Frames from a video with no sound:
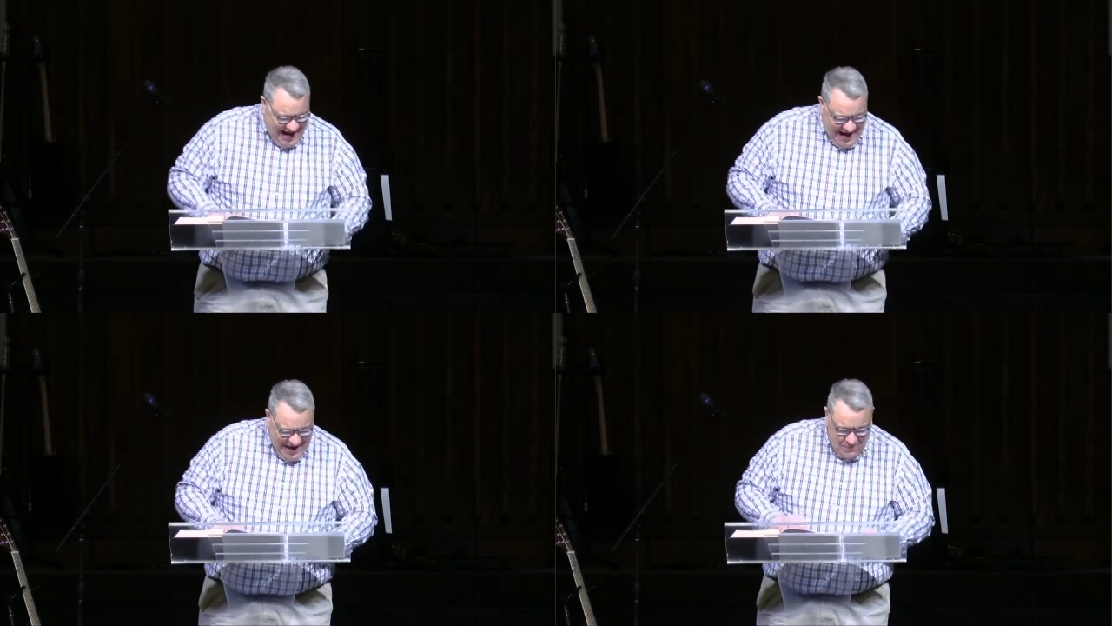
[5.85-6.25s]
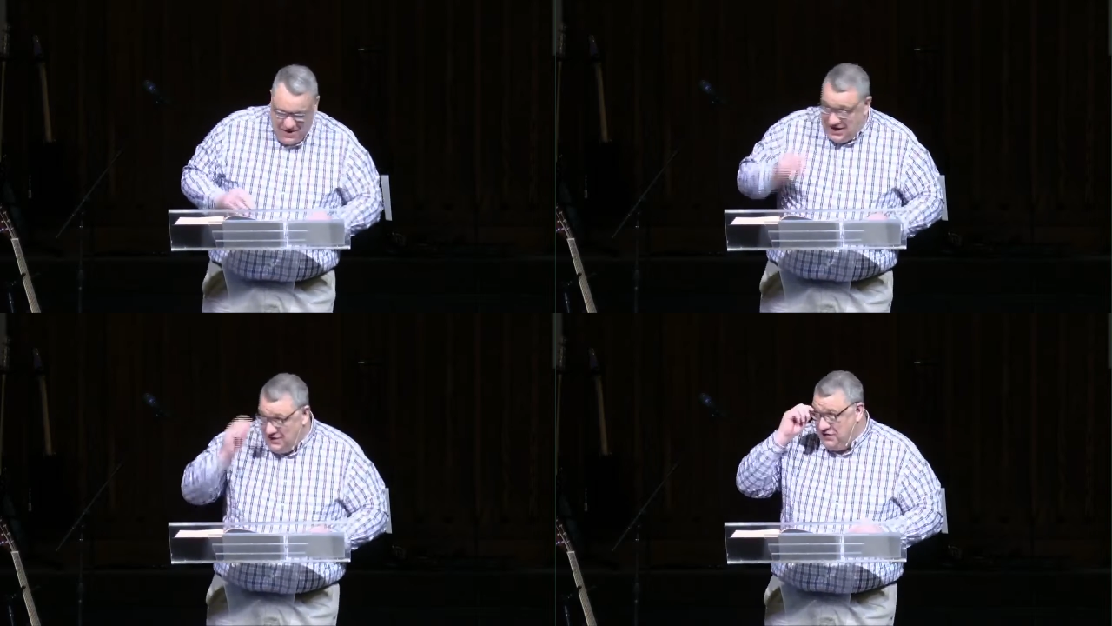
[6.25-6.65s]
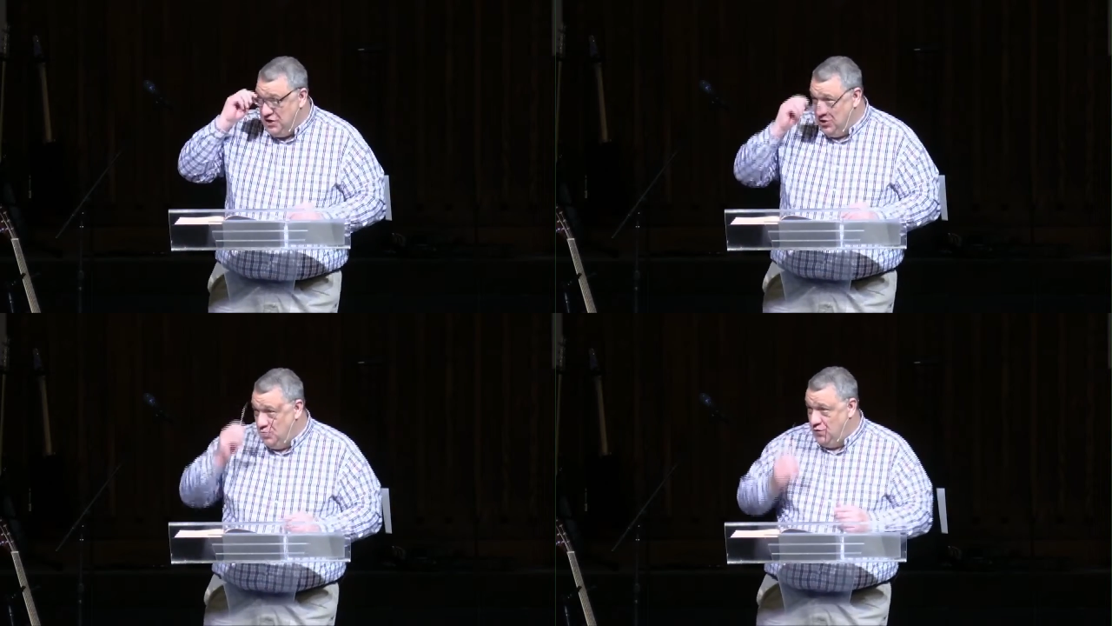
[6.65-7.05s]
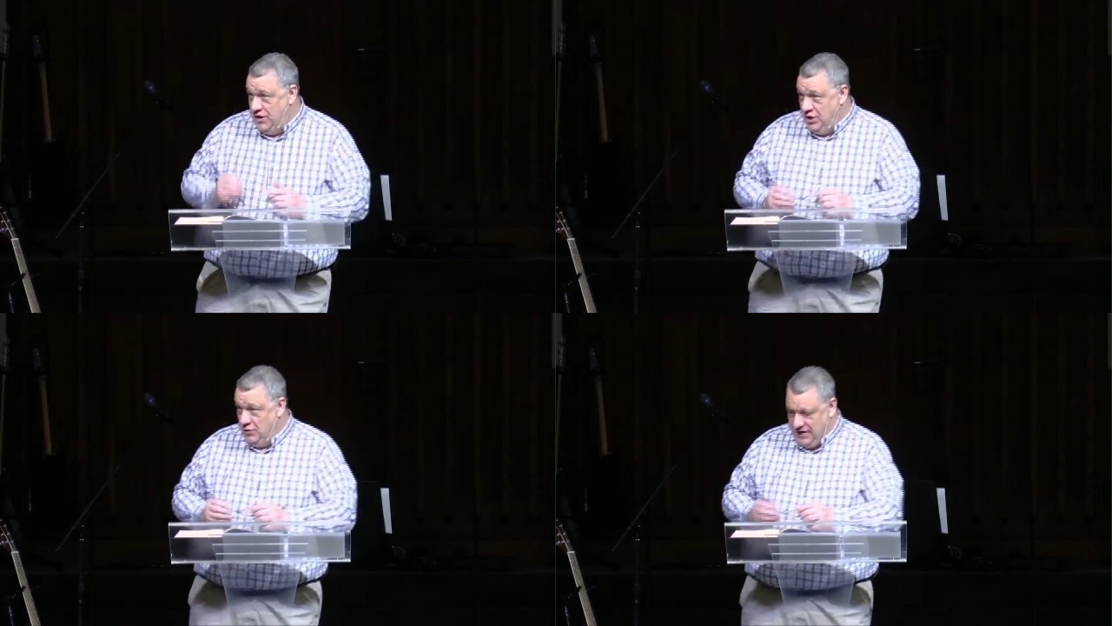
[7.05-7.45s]
How many of you,
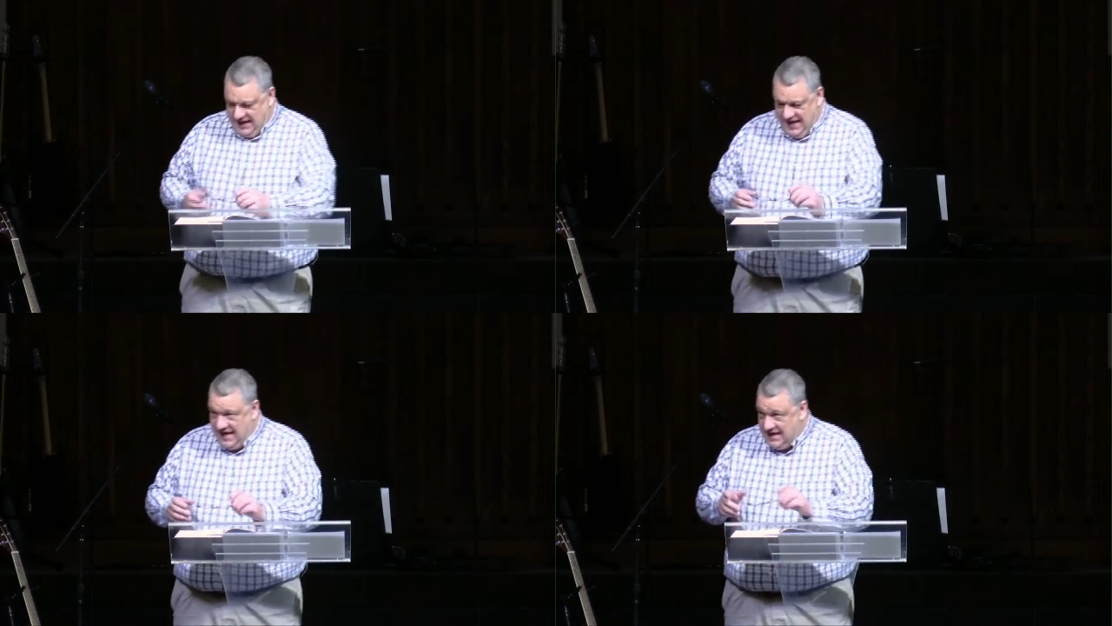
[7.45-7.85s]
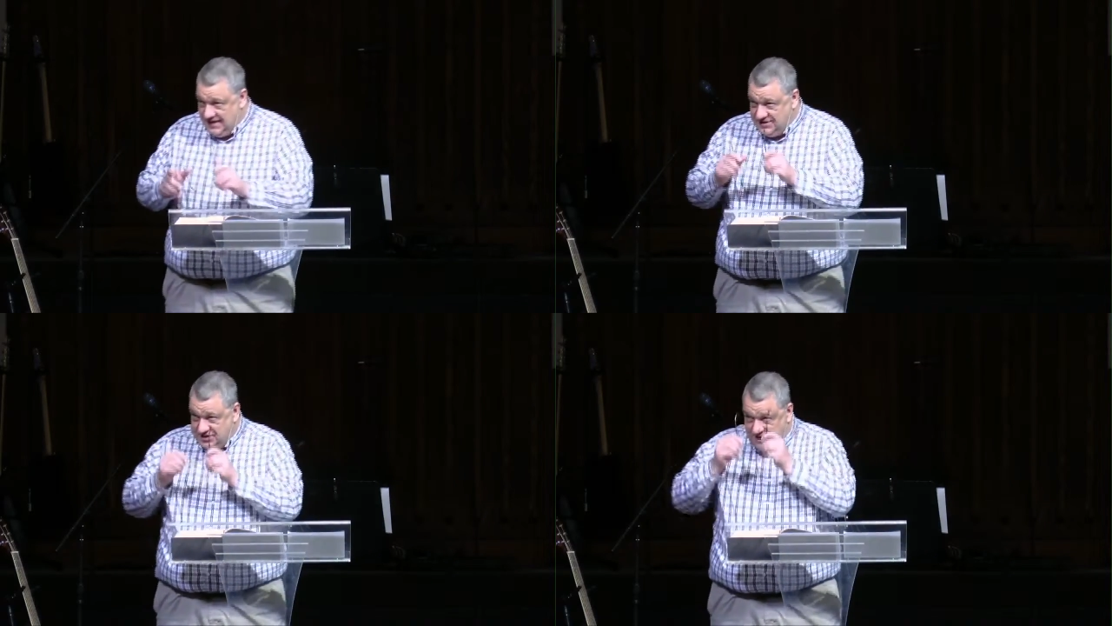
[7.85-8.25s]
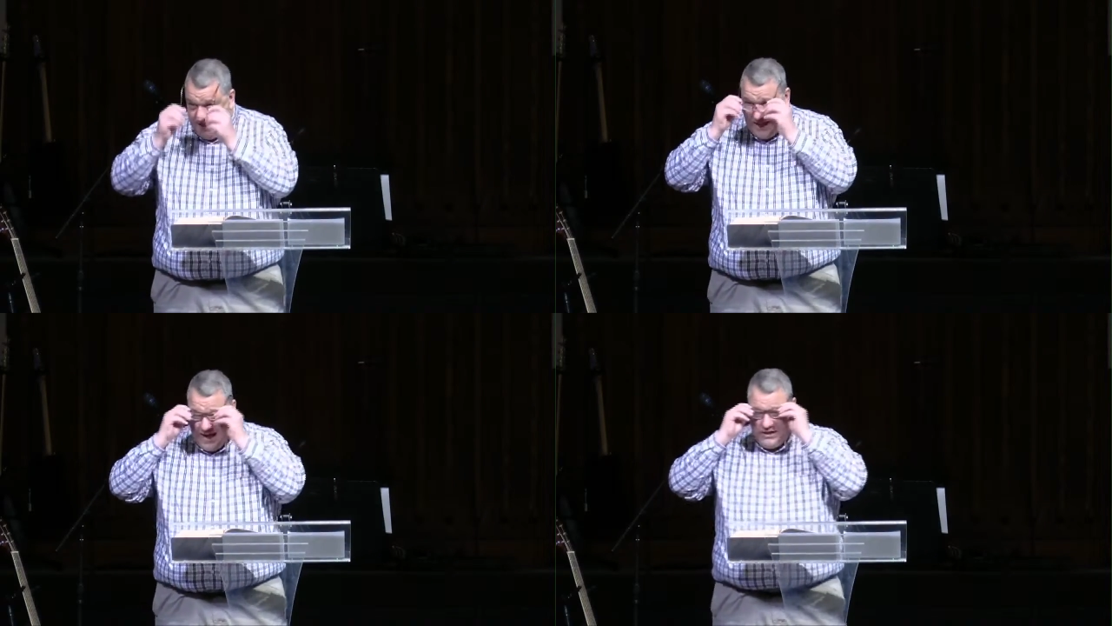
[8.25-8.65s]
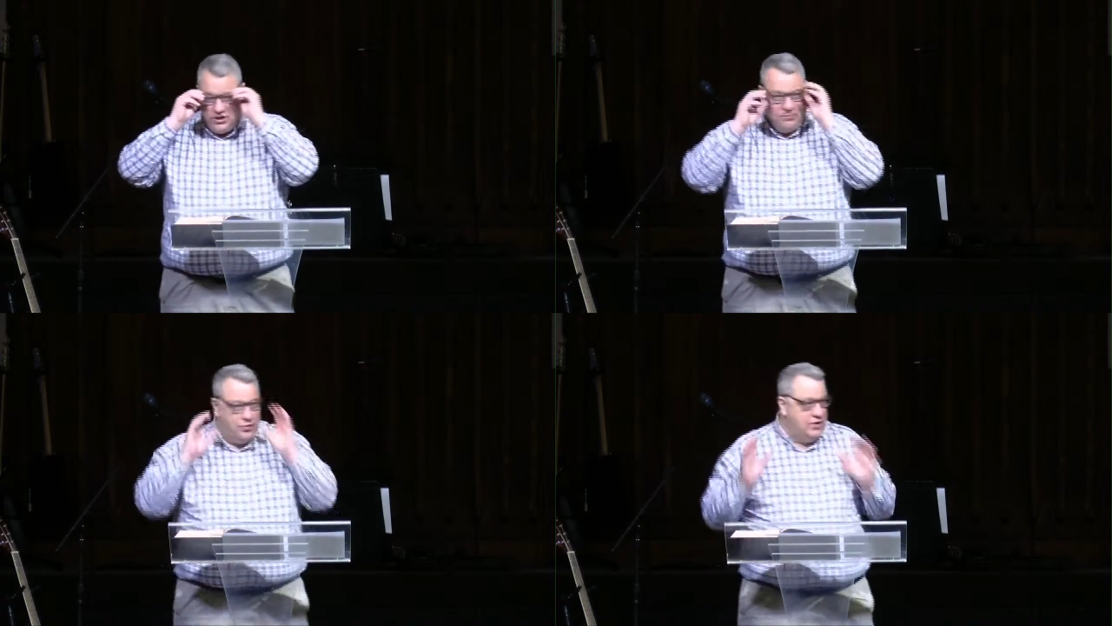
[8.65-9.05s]
when you were kids, liked
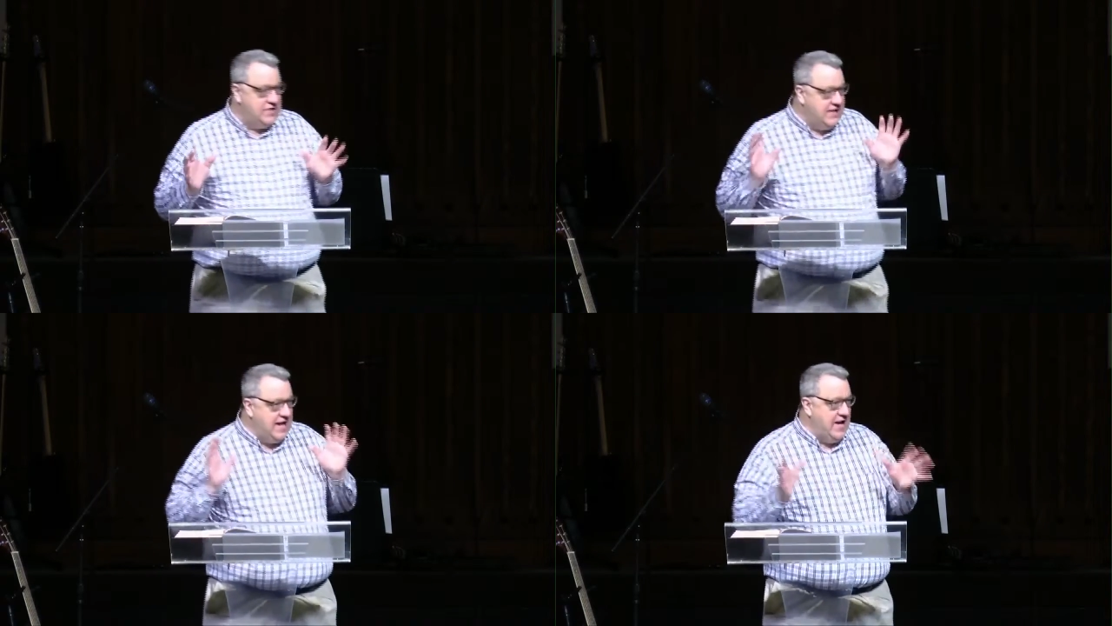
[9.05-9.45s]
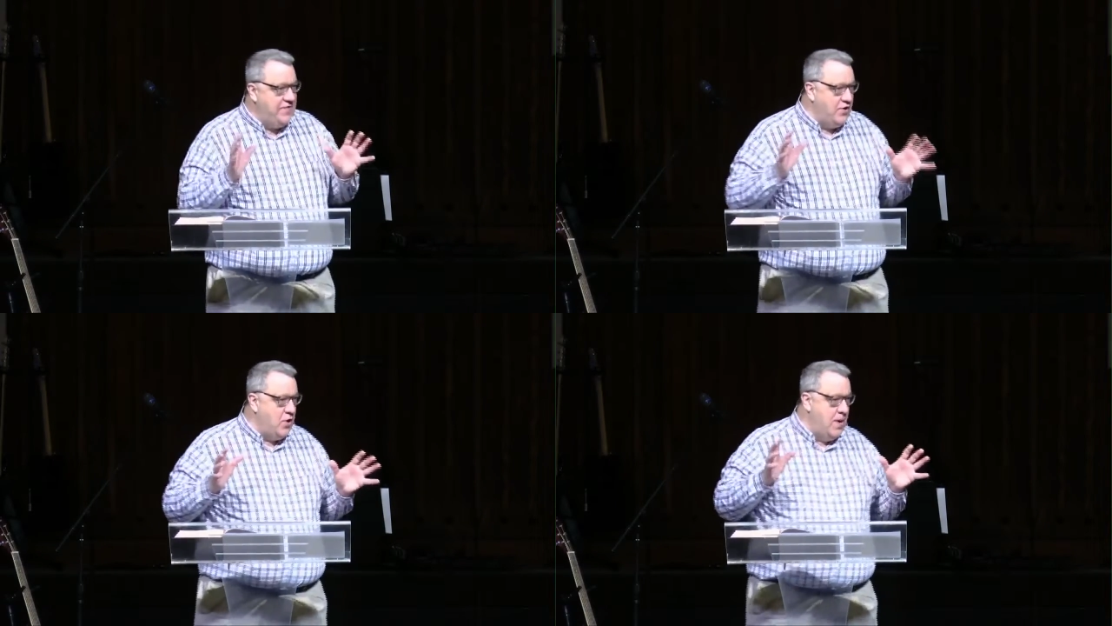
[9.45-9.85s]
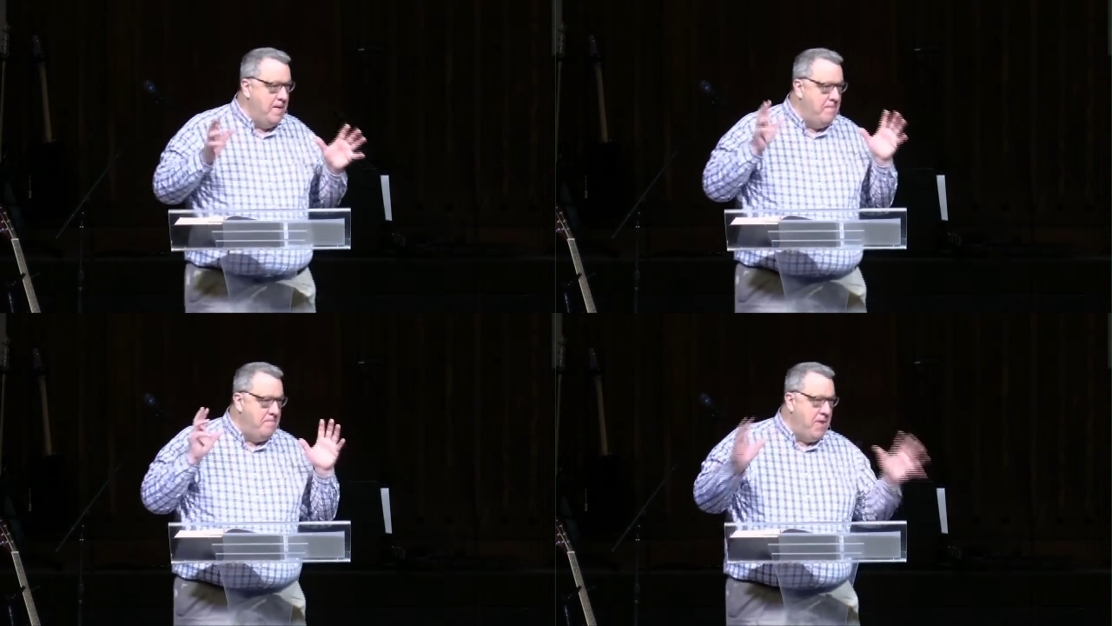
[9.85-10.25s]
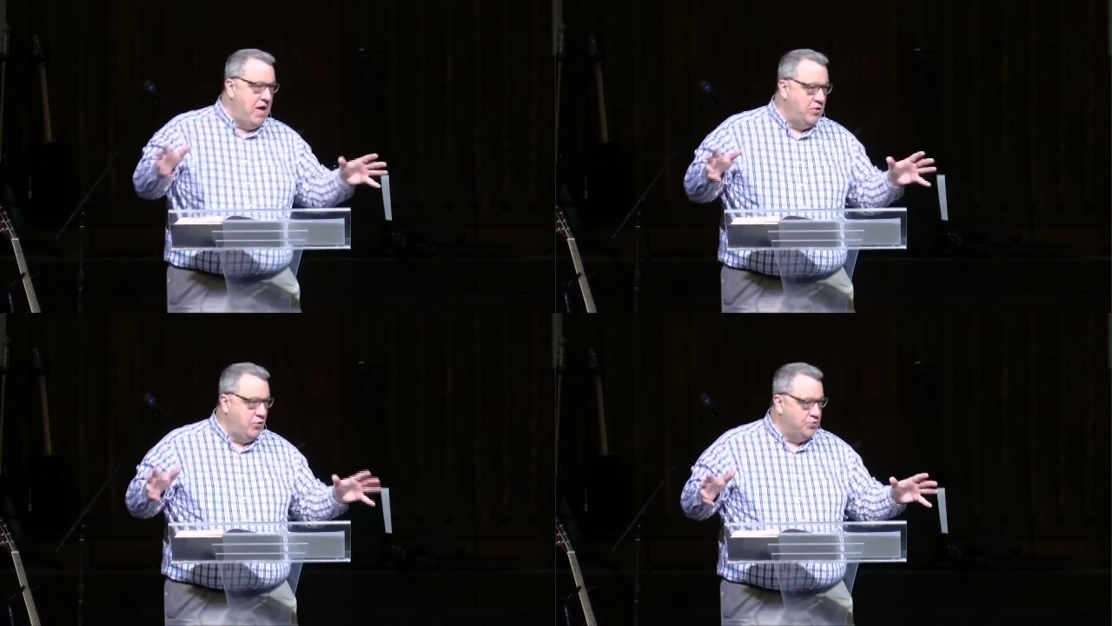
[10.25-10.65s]
to put together
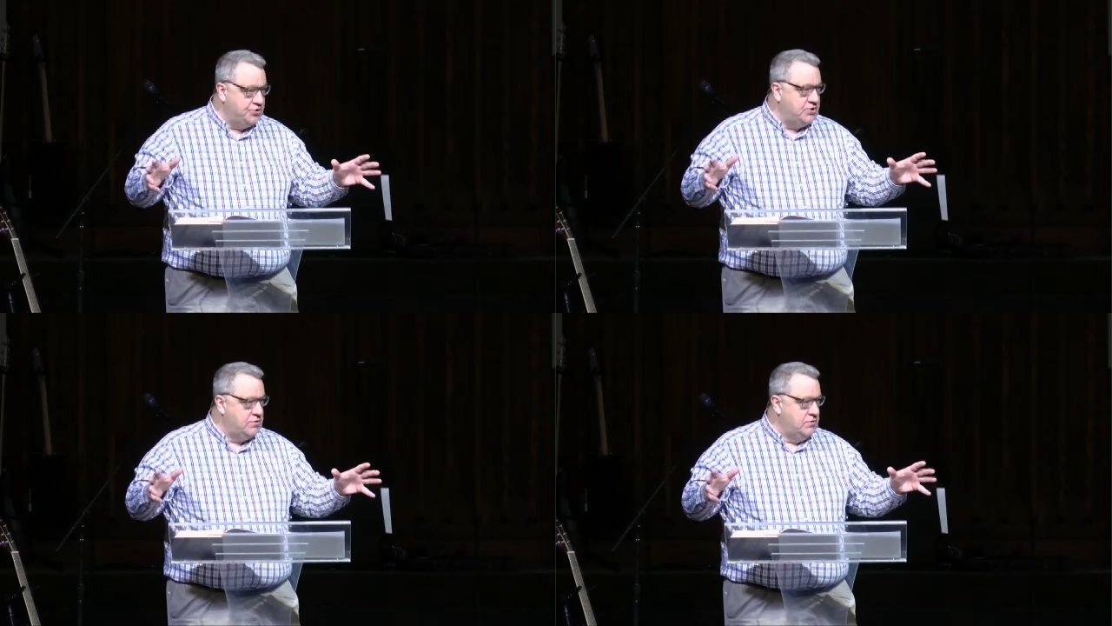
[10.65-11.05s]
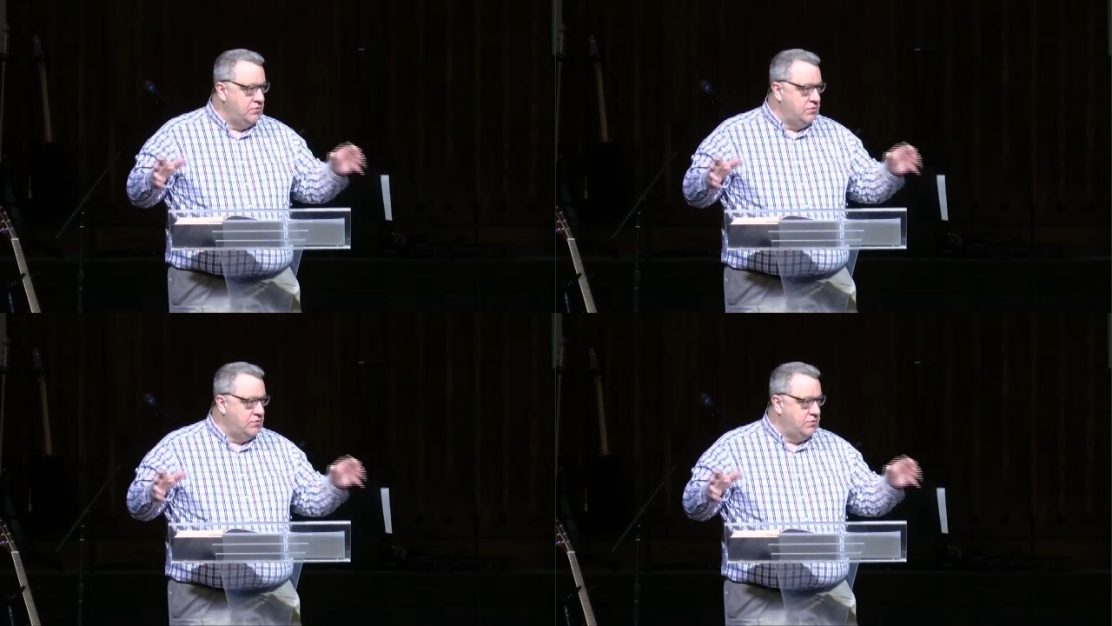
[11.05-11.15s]
models?